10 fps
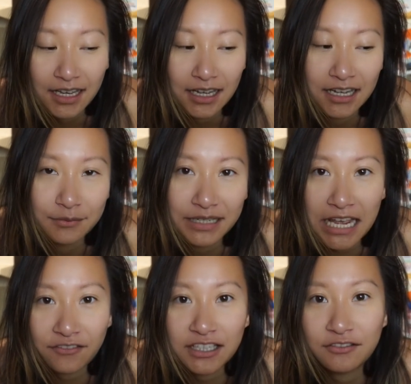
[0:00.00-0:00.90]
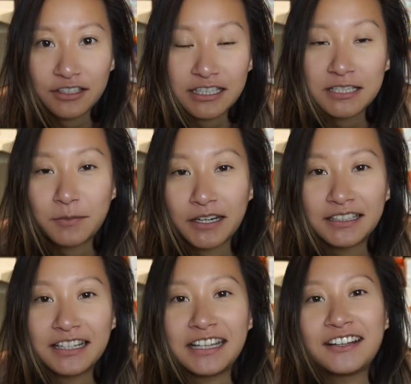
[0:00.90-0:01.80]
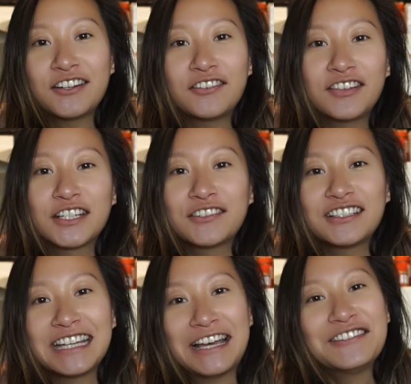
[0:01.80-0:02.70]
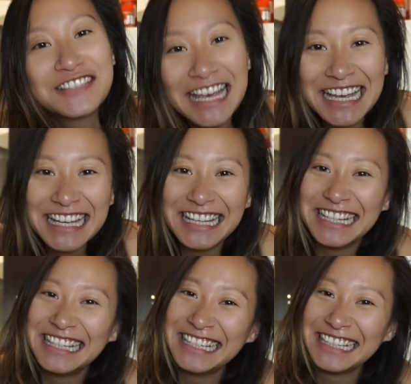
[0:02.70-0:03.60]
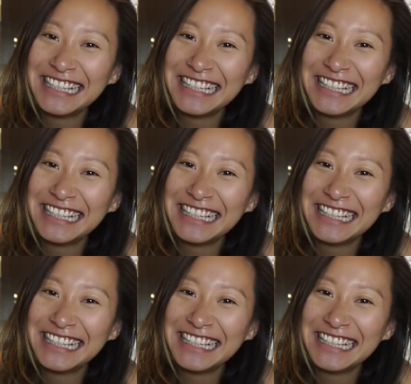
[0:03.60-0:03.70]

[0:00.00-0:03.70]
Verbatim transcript: Um, and having a really sparkly thing on your finger really helps.